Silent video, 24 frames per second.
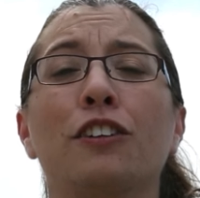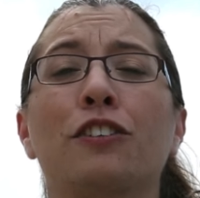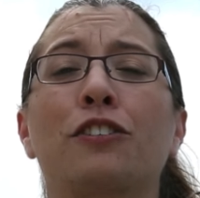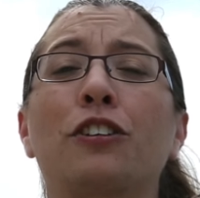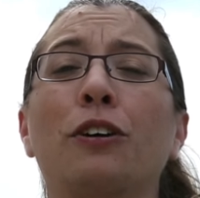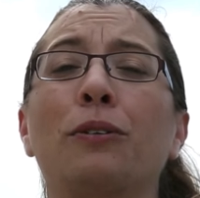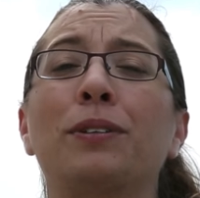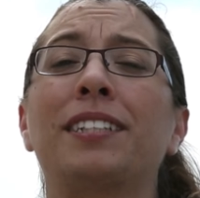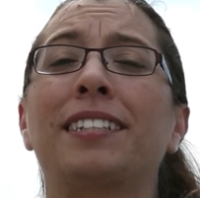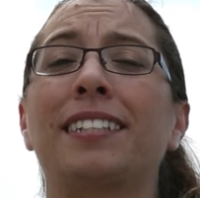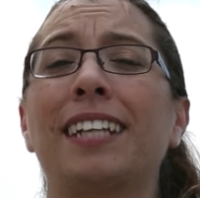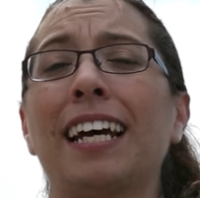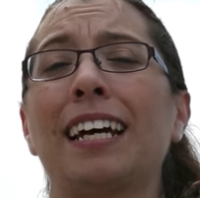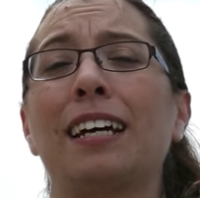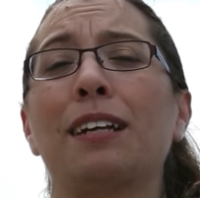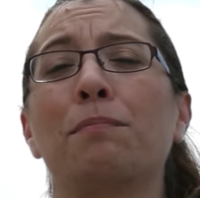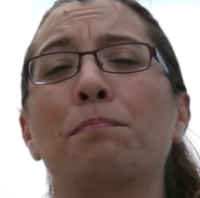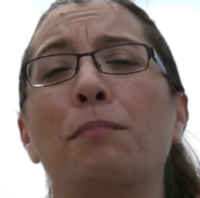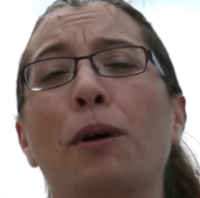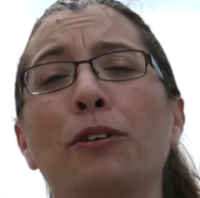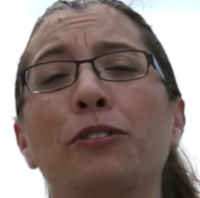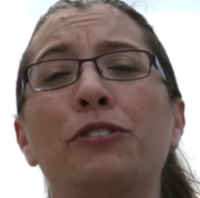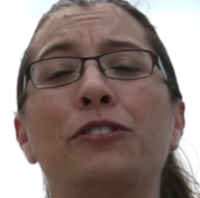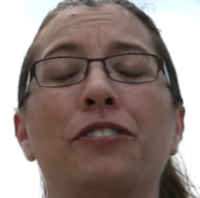So
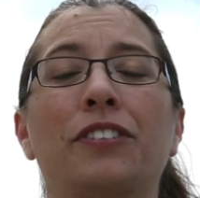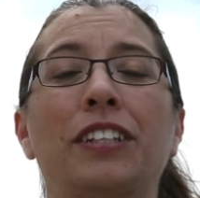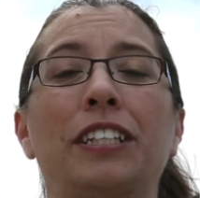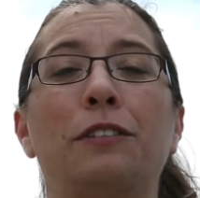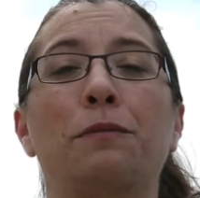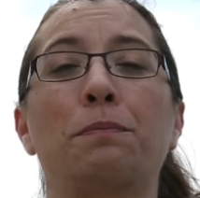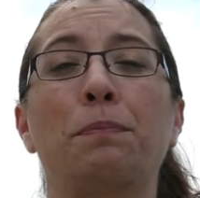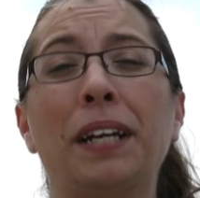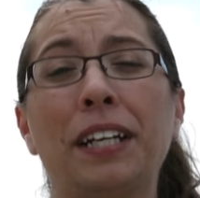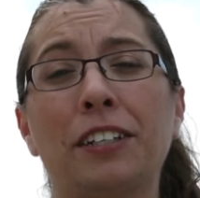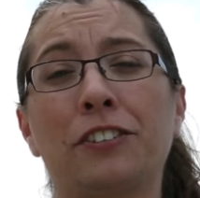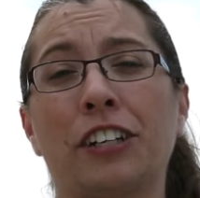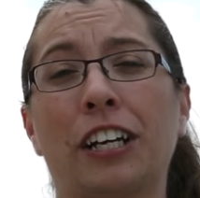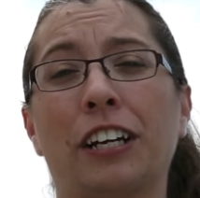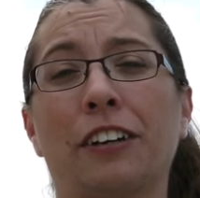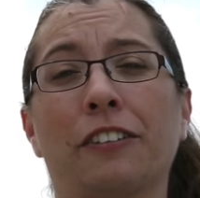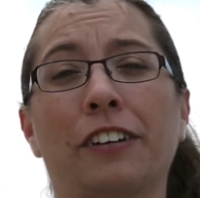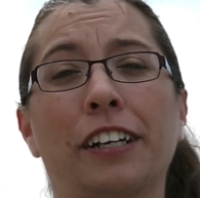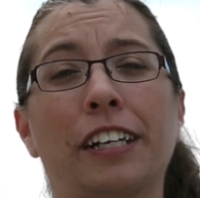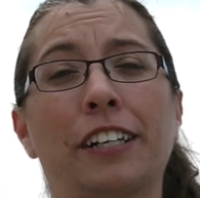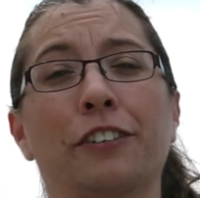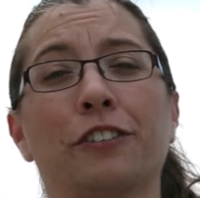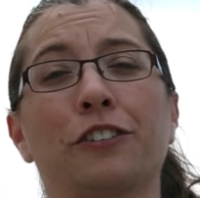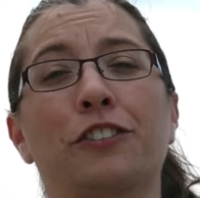instead, most of these big
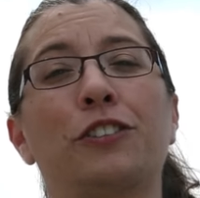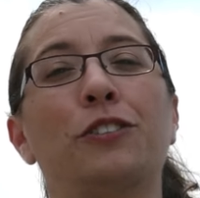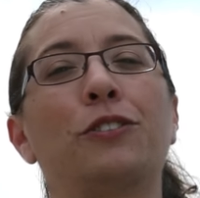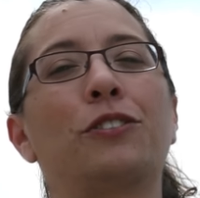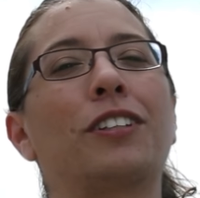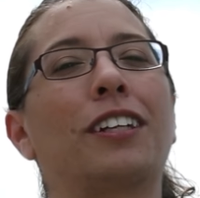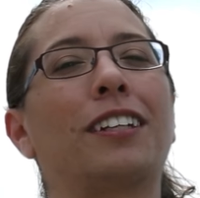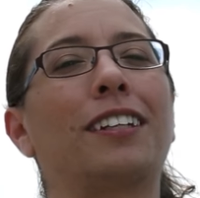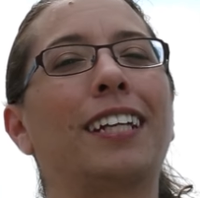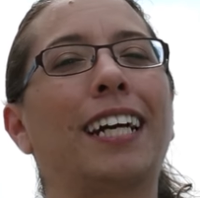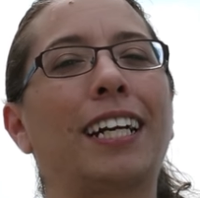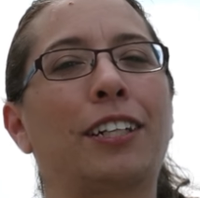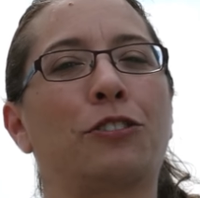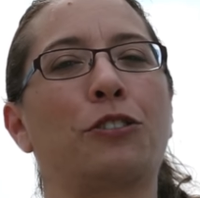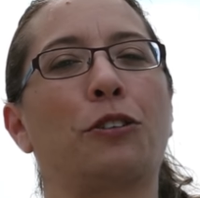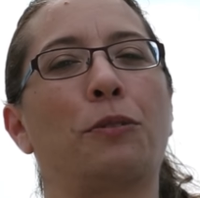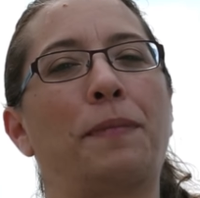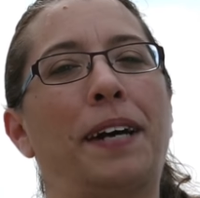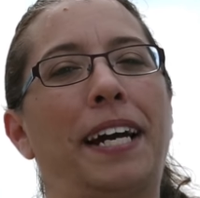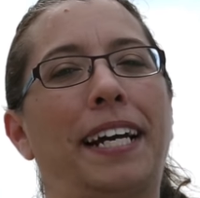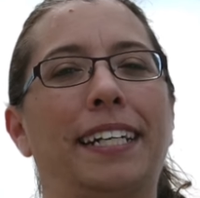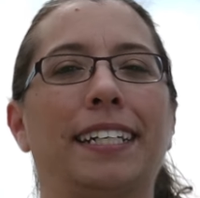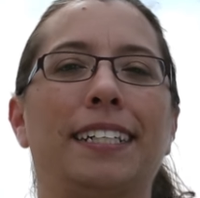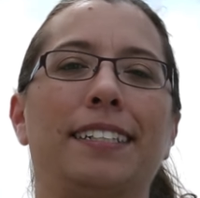generators use
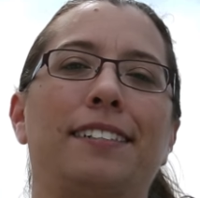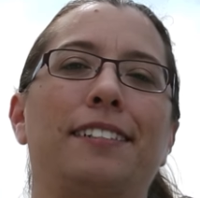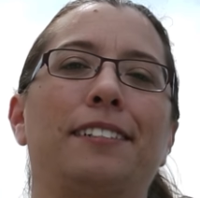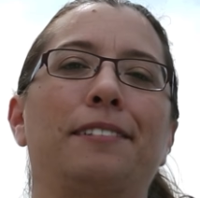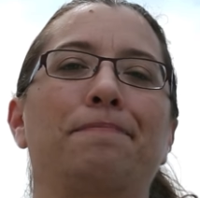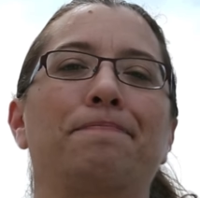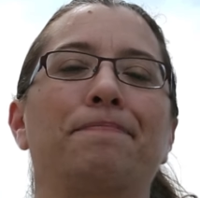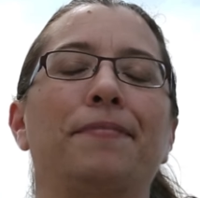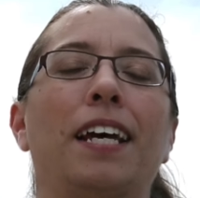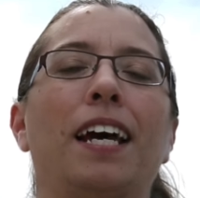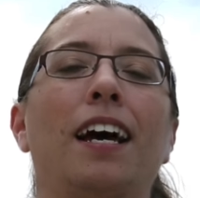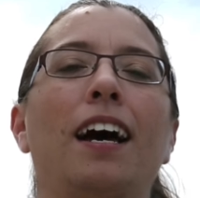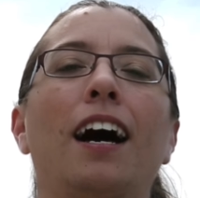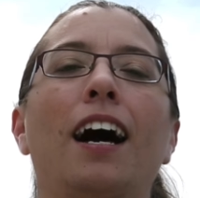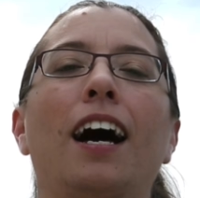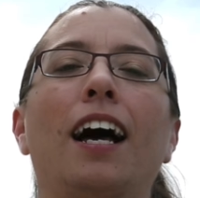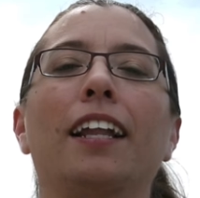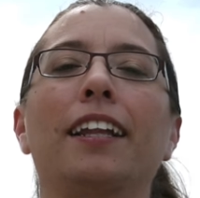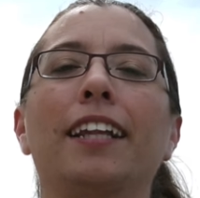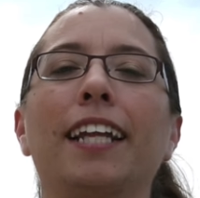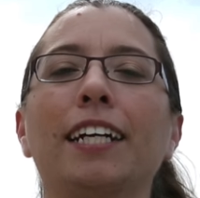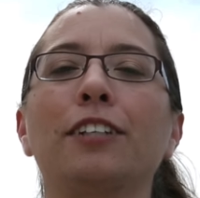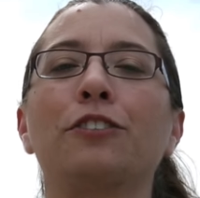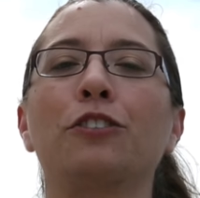electromagnets.
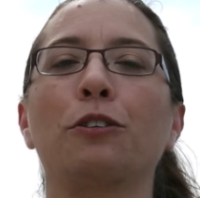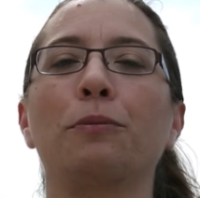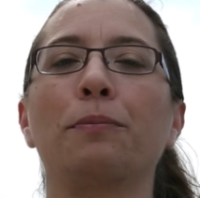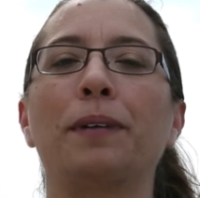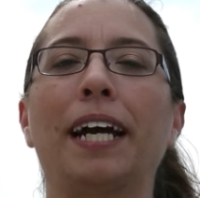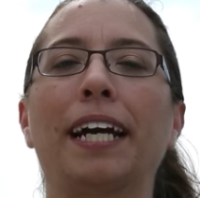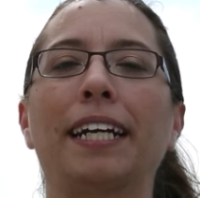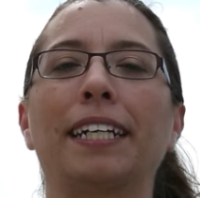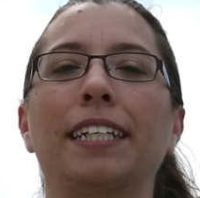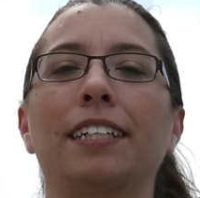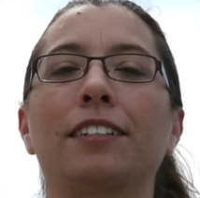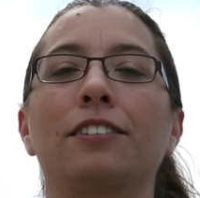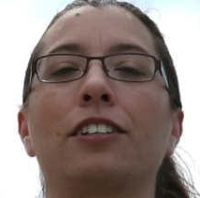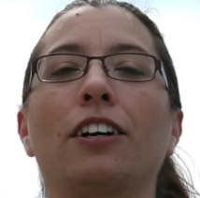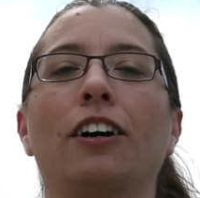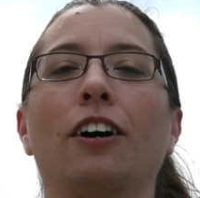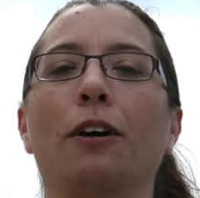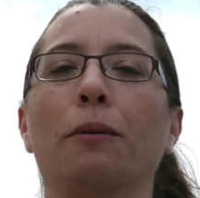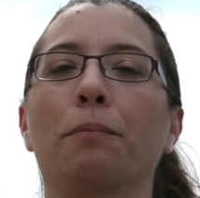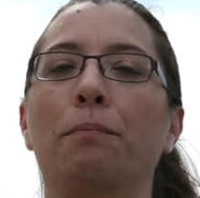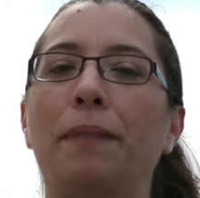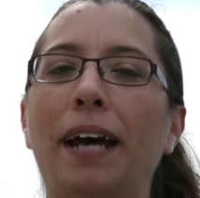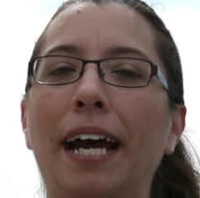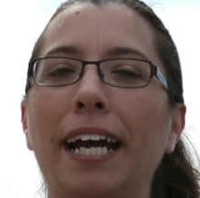Electromagnets
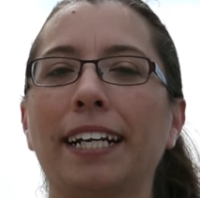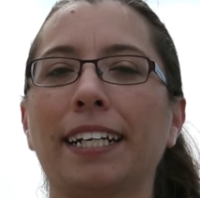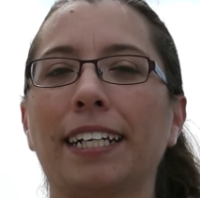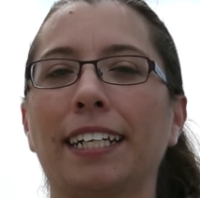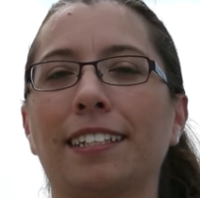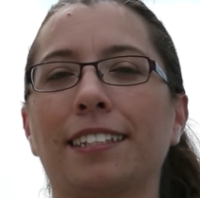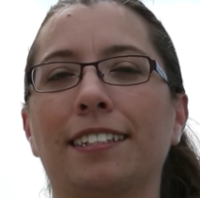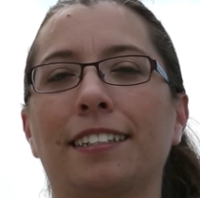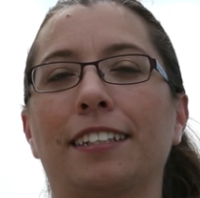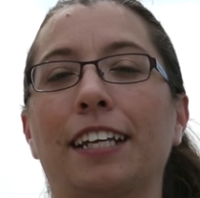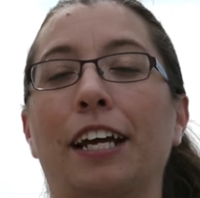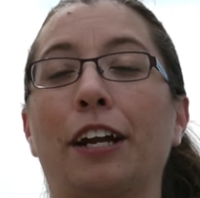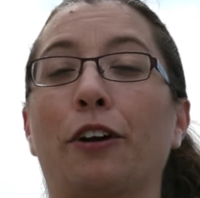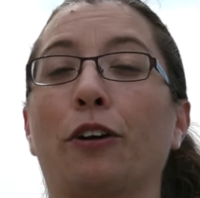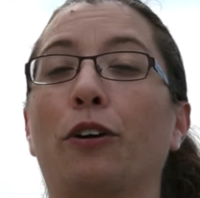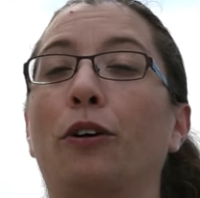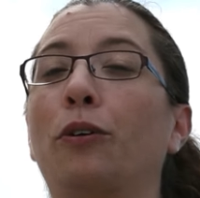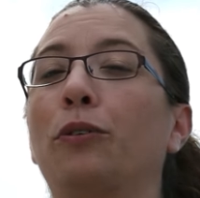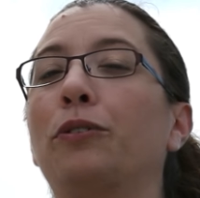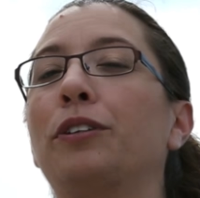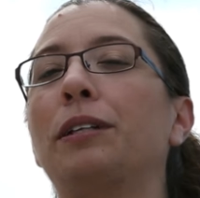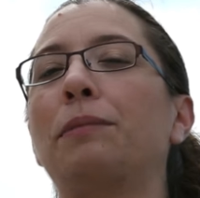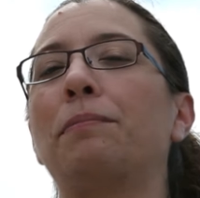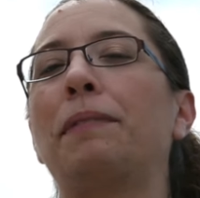are magnets that are
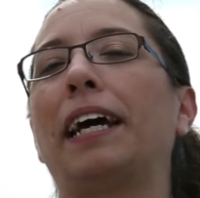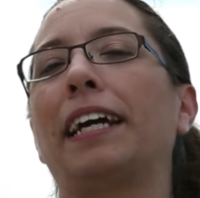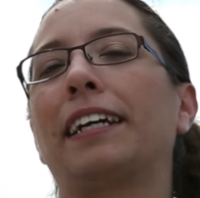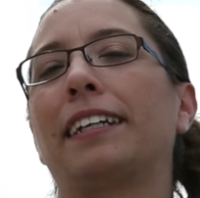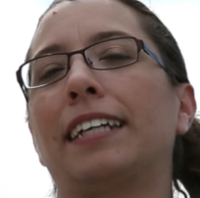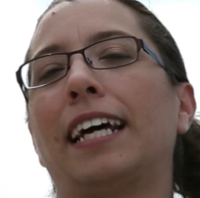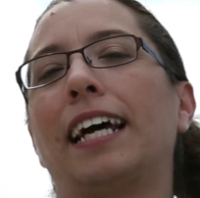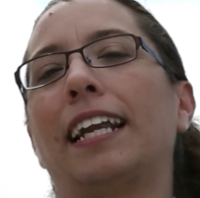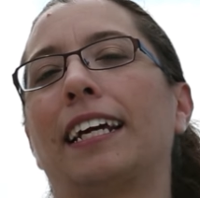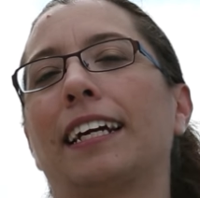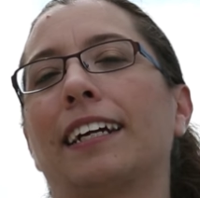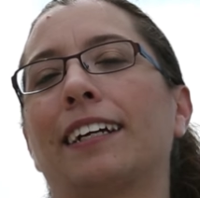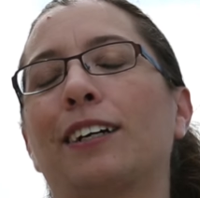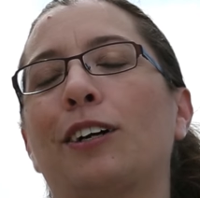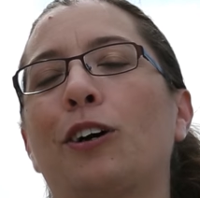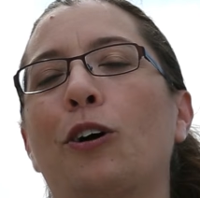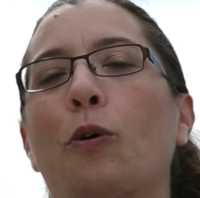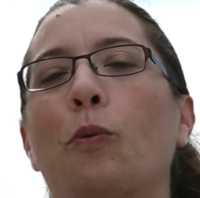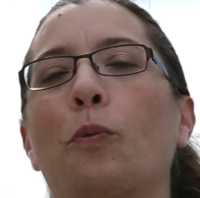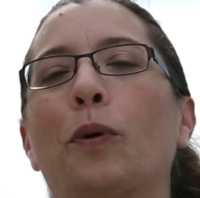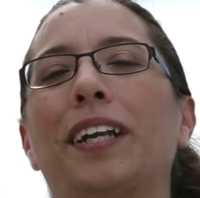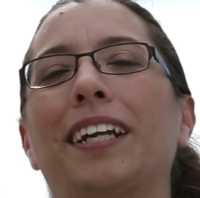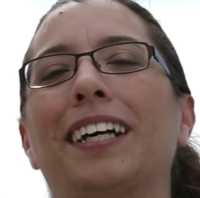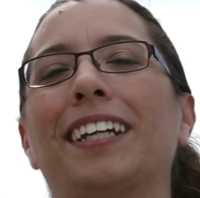only magnetic
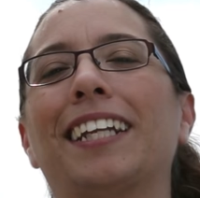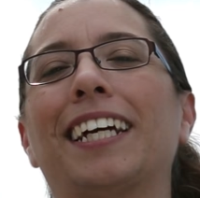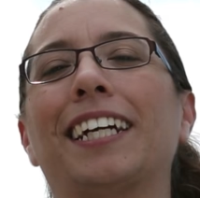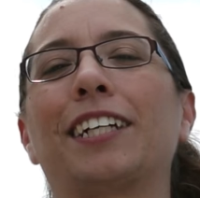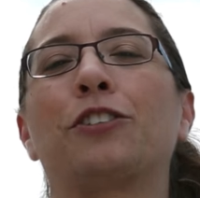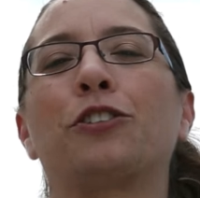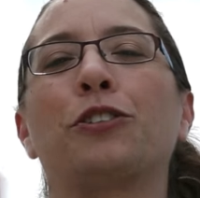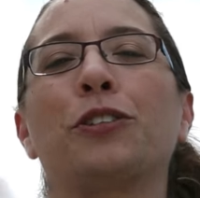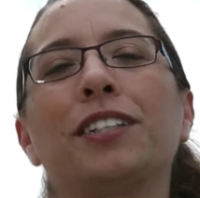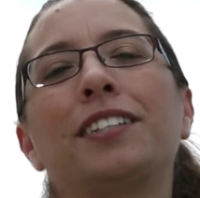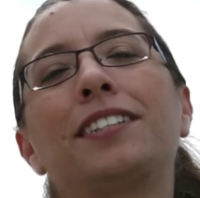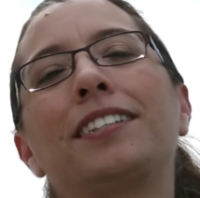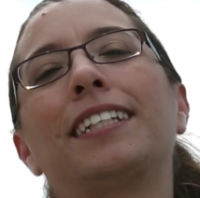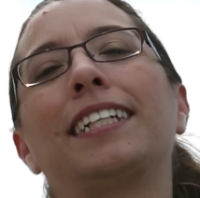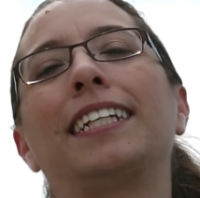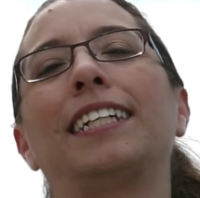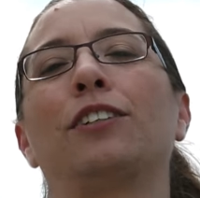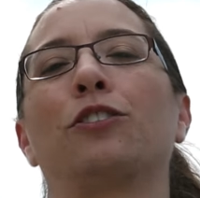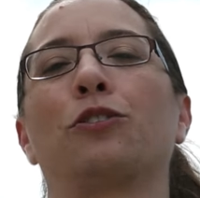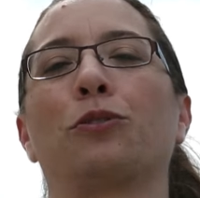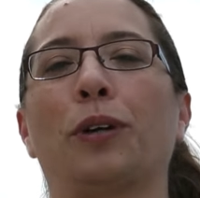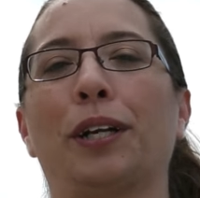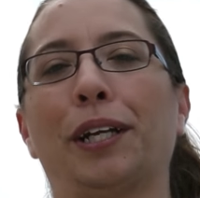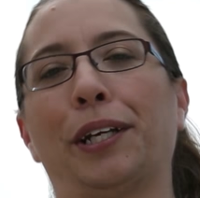when
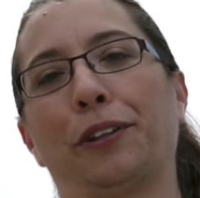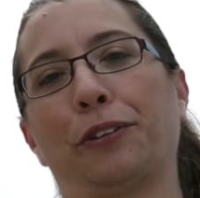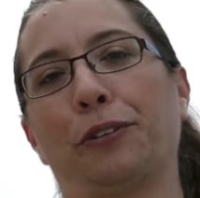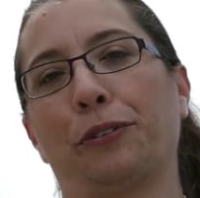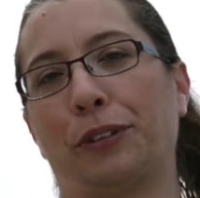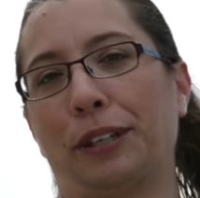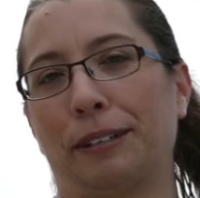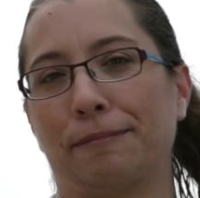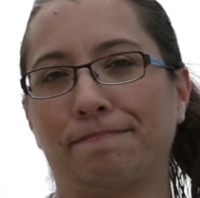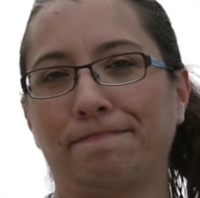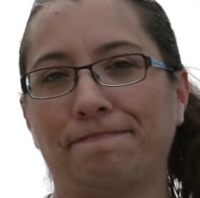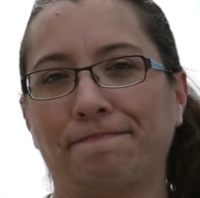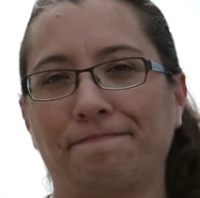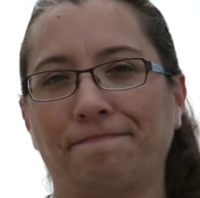electricity is running through them.